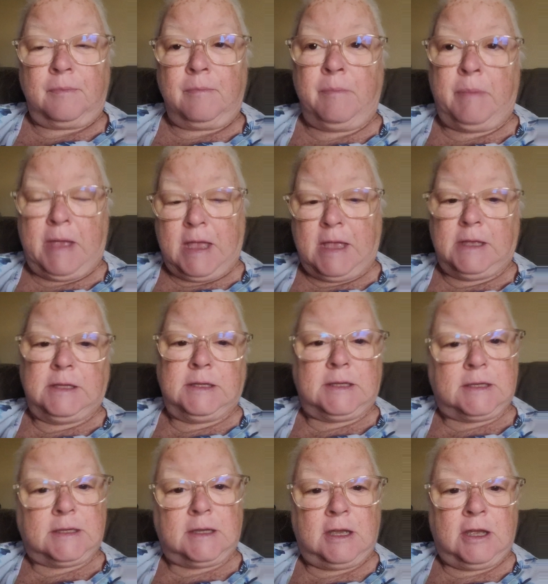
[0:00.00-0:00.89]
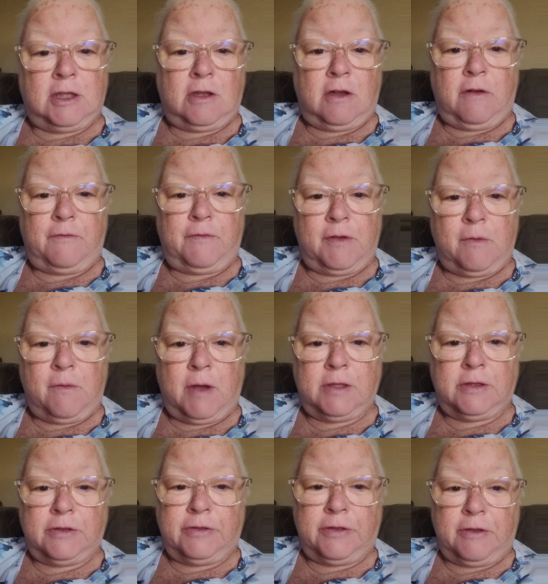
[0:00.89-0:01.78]
beans, if you
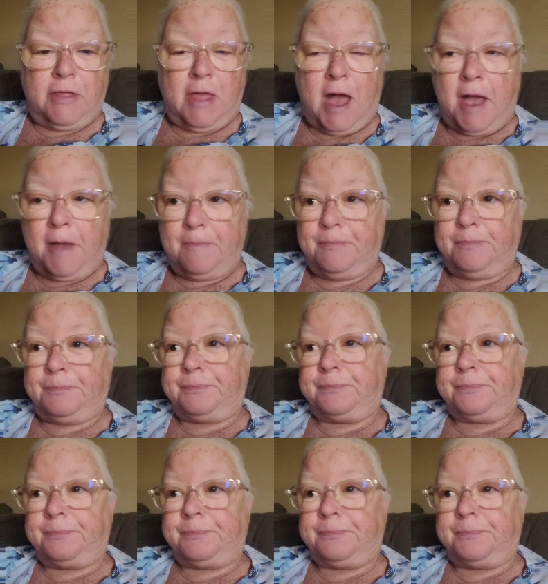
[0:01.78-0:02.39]
want to do that.